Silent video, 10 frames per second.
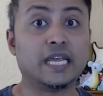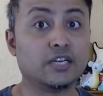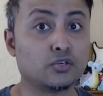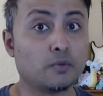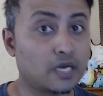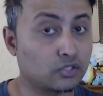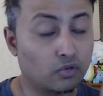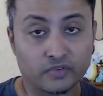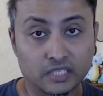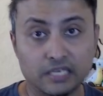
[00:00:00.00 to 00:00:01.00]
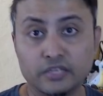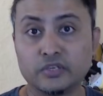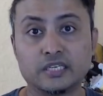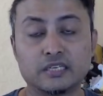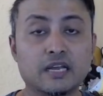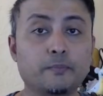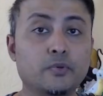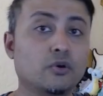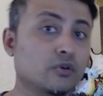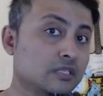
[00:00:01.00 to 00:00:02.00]
into a bus, obviously you need to tap
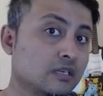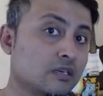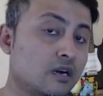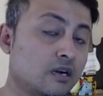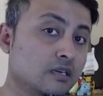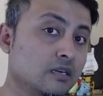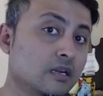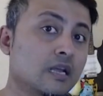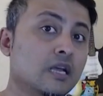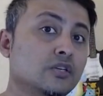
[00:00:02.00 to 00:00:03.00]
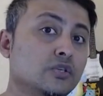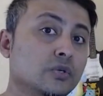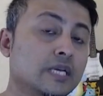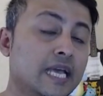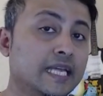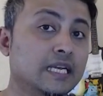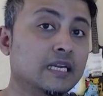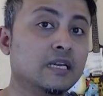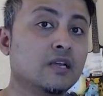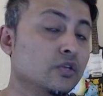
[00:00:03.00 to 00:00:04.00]
your Oyster card to get
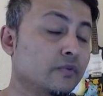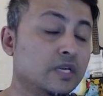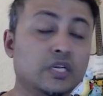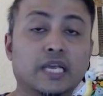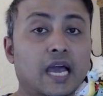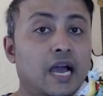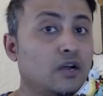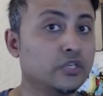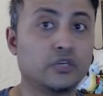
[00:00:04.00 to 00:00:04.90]
in. When you get out, you